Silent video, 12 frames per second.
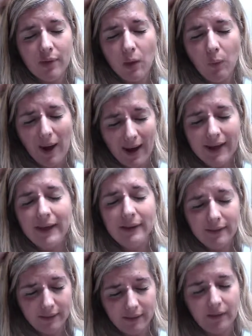why,
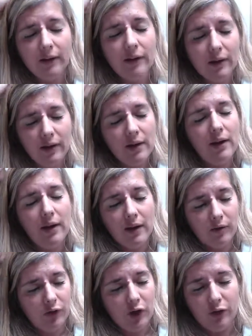dinner.
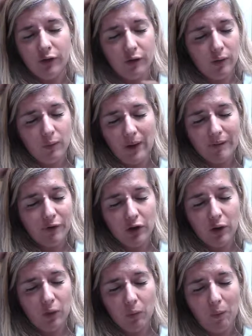So you do whatever
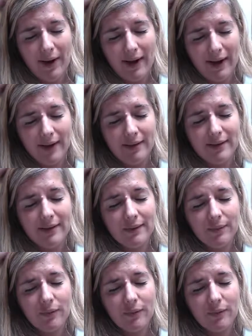your why is.